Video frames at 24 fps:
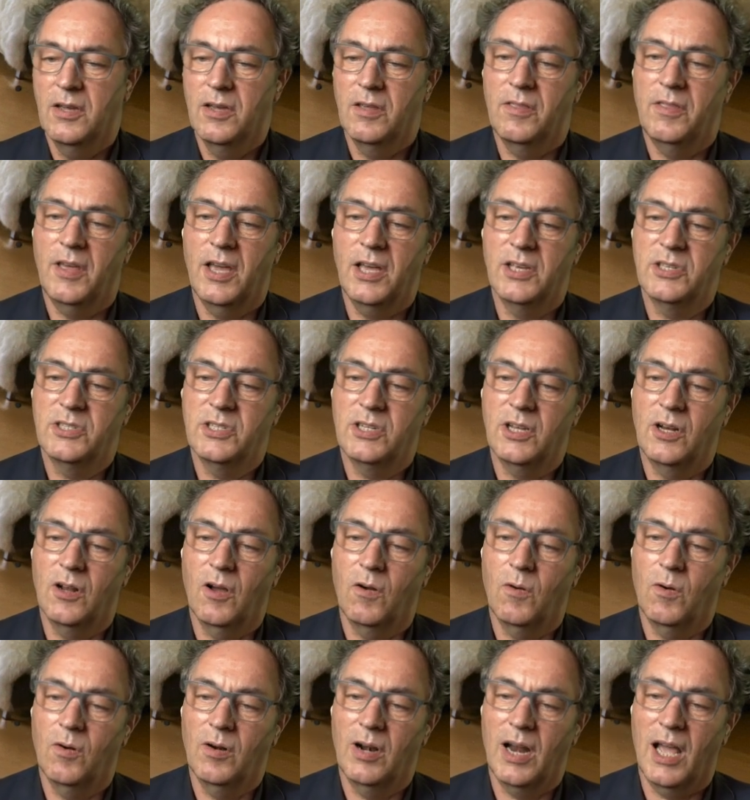this, you know,
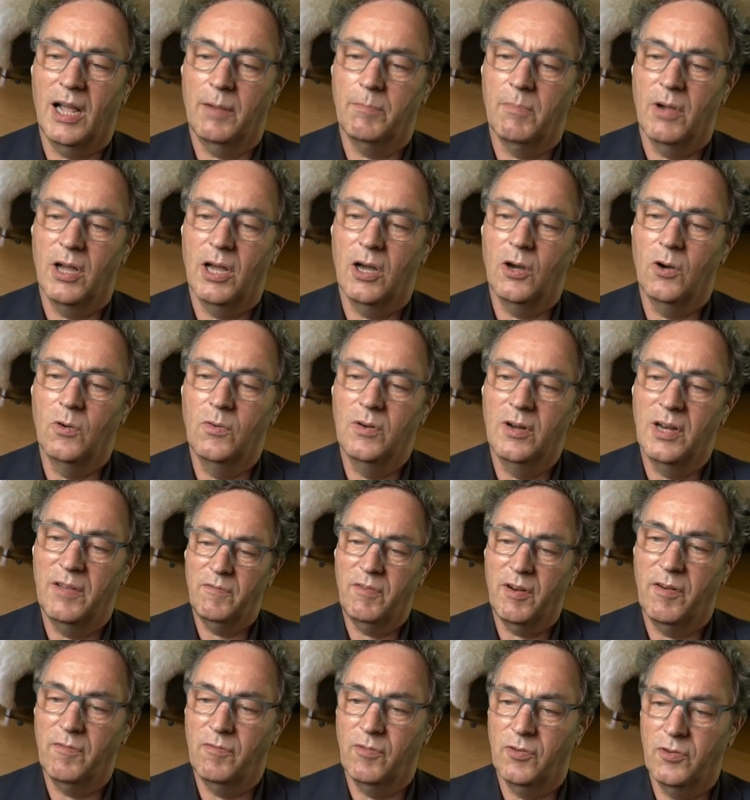like my own
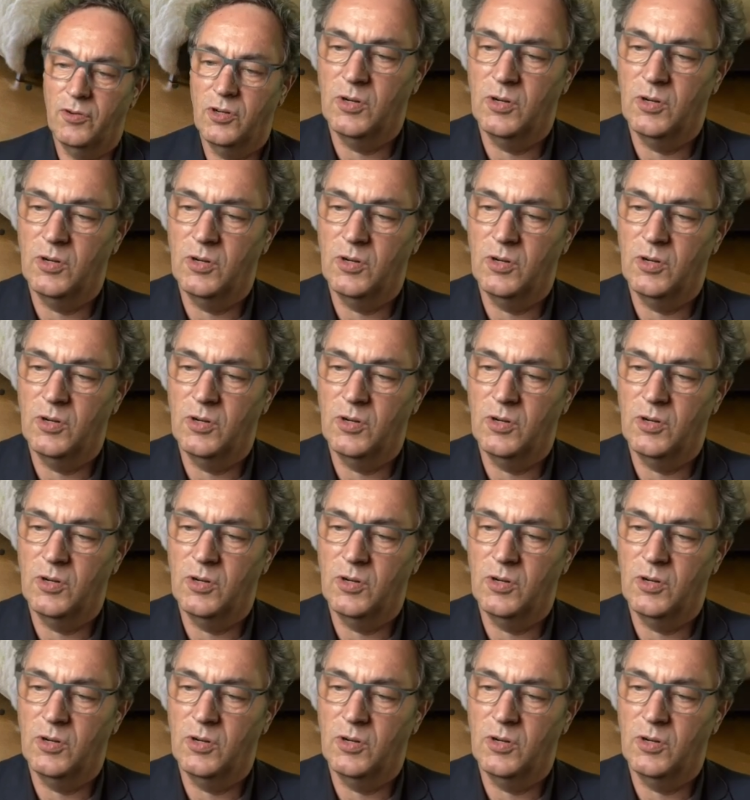living room.